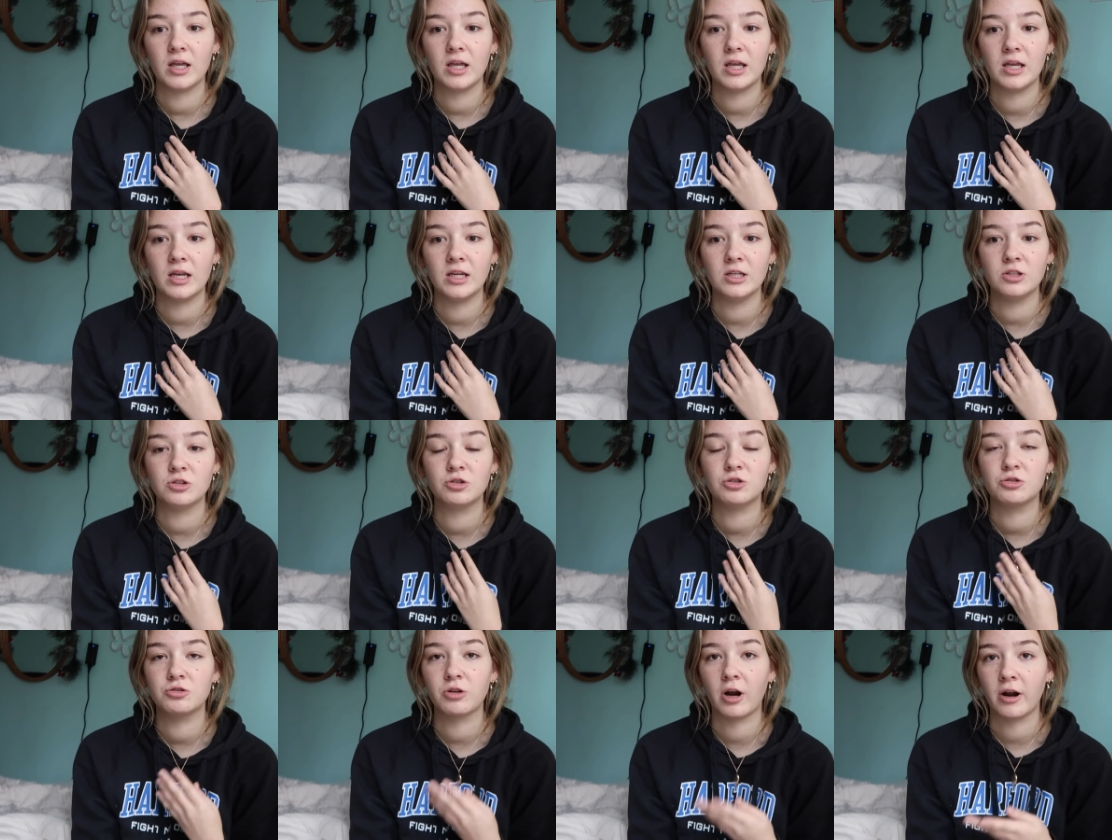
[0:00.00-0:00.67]
it
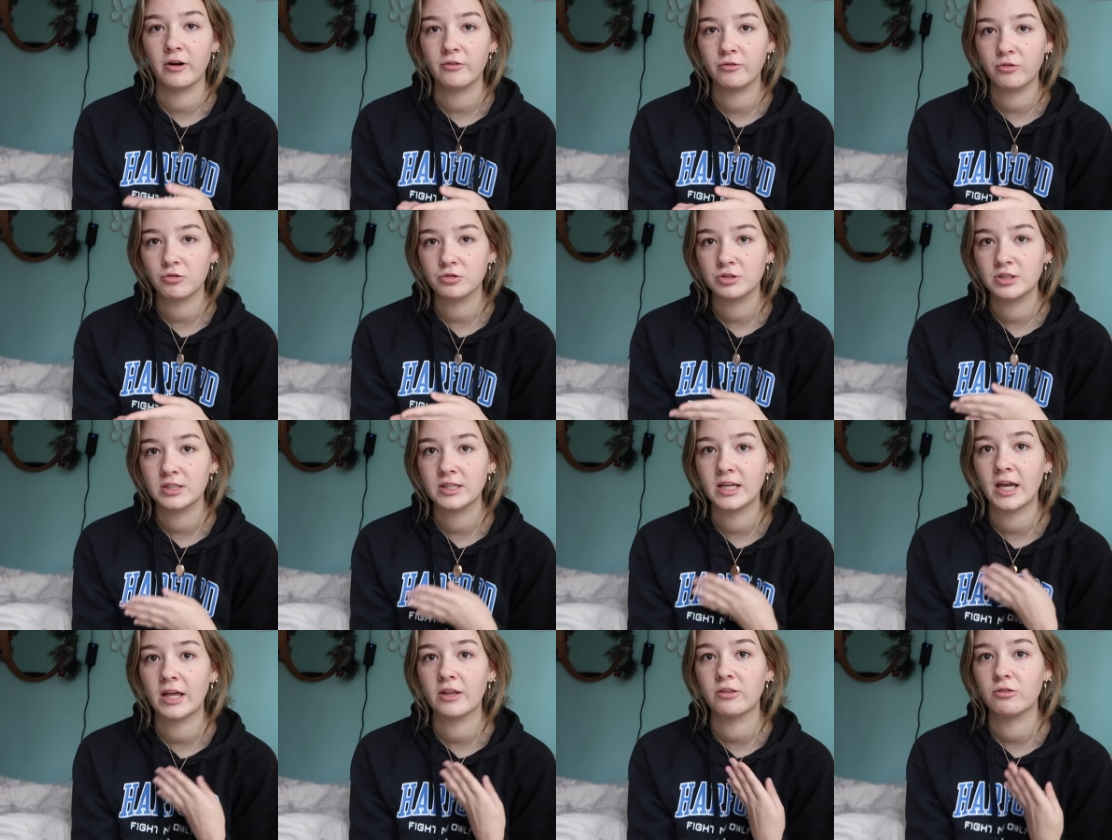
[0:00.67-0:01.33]
is dreadful
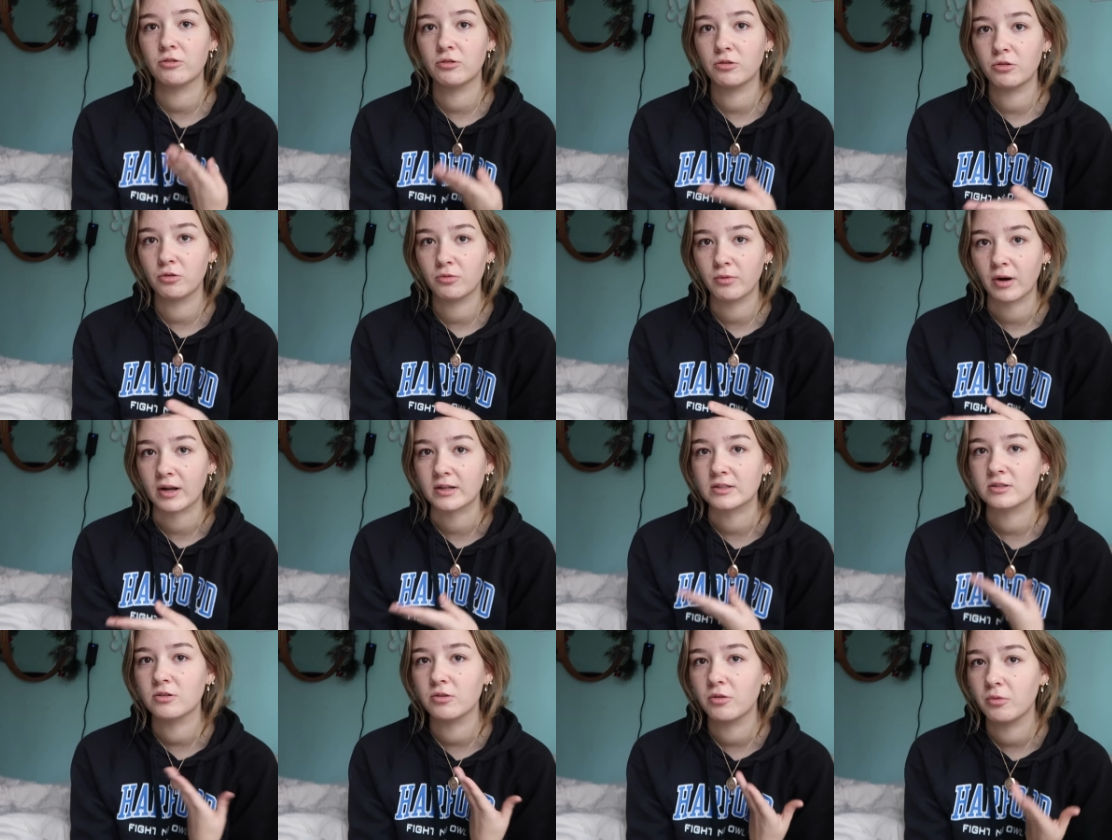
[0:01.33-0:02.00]
to get through the
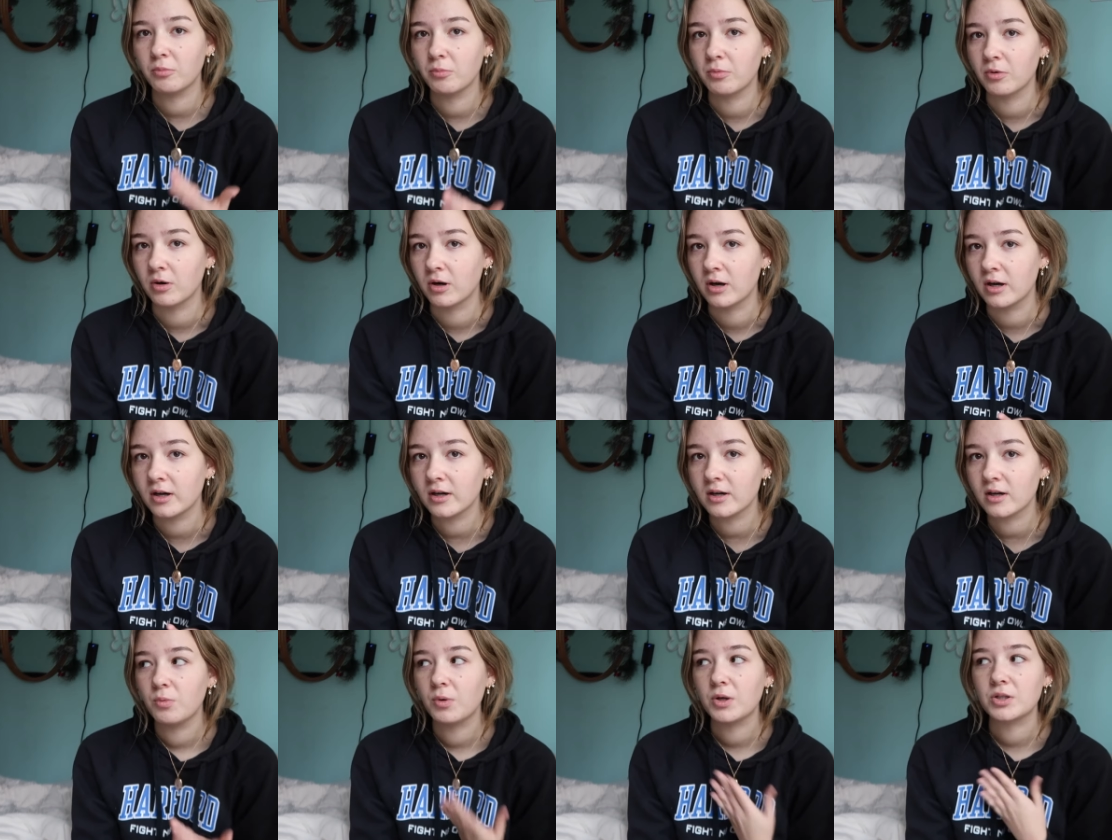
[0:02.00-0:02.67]
rest of the
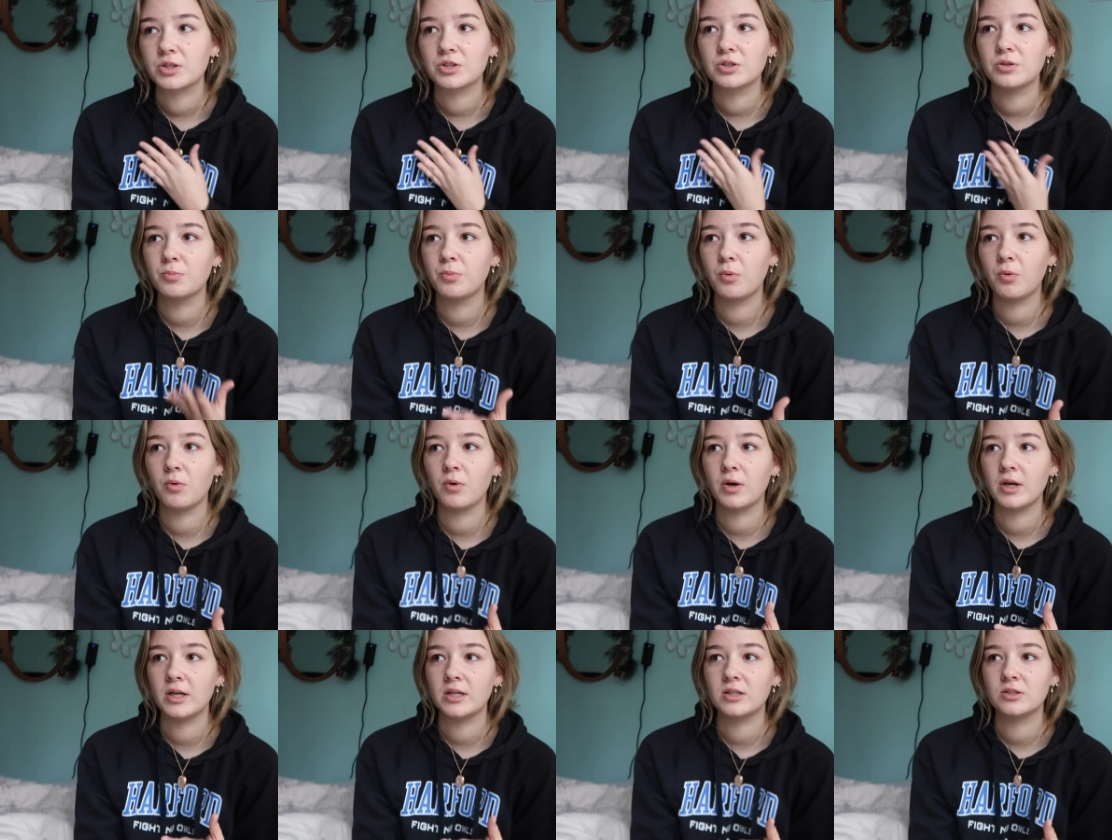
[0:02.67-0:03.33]
book, what's the
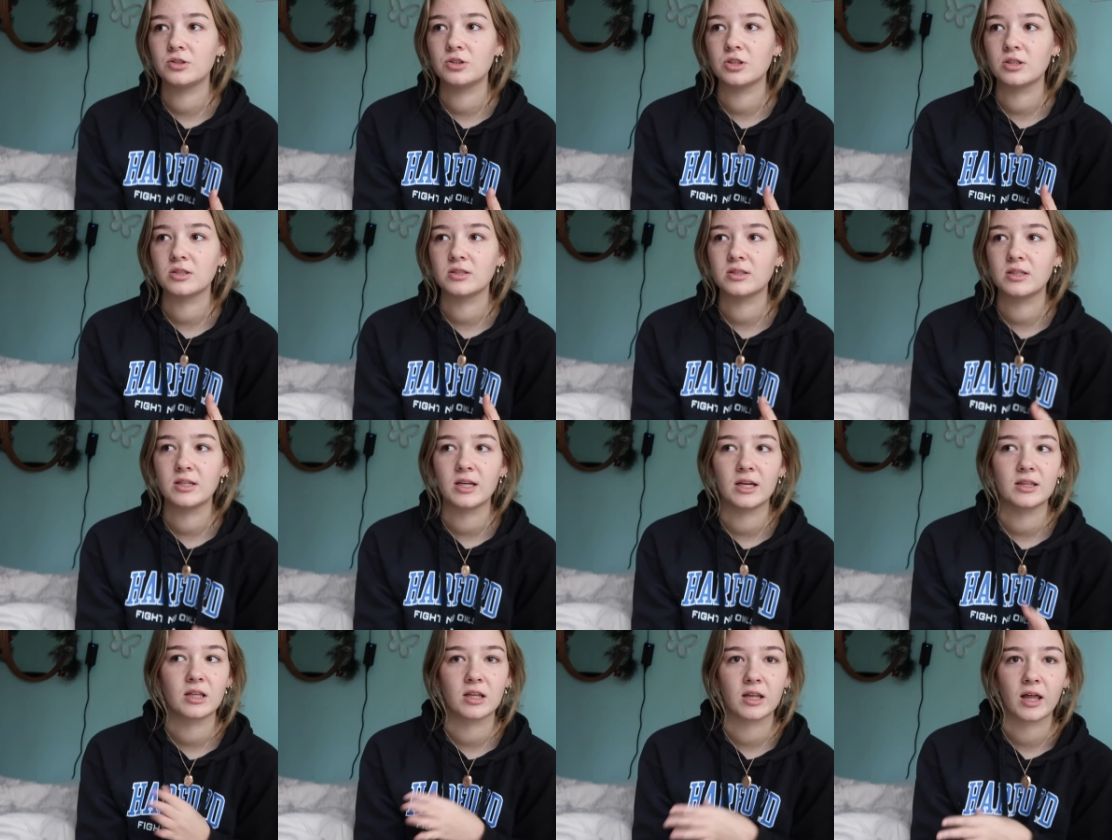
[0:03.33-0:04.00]
point just to
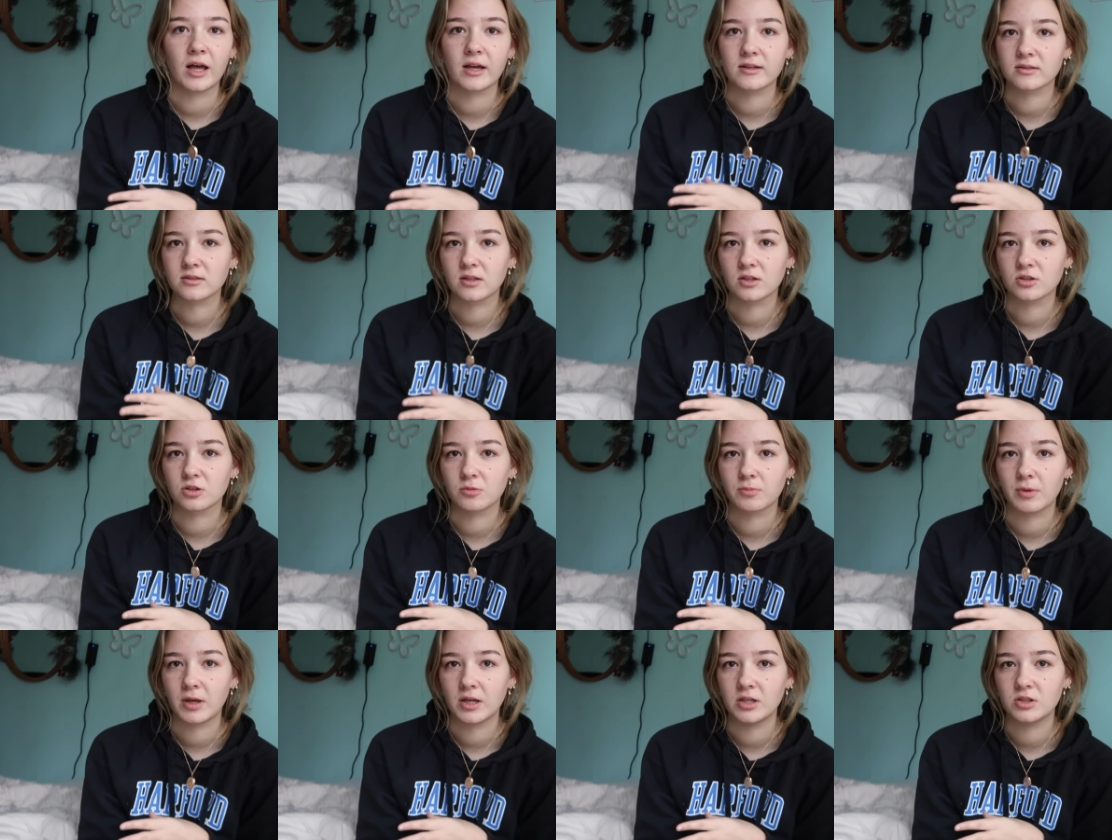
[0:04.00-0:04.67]
get the last one
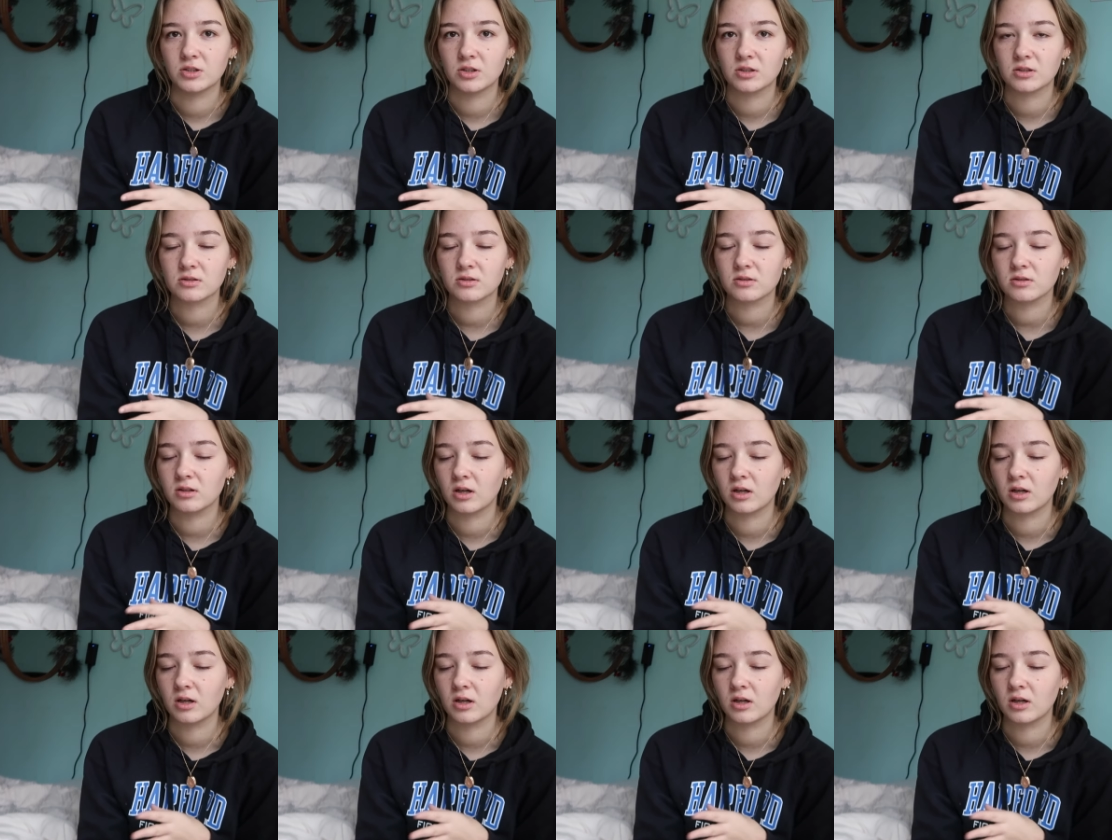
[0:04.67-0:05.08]
hundred pages,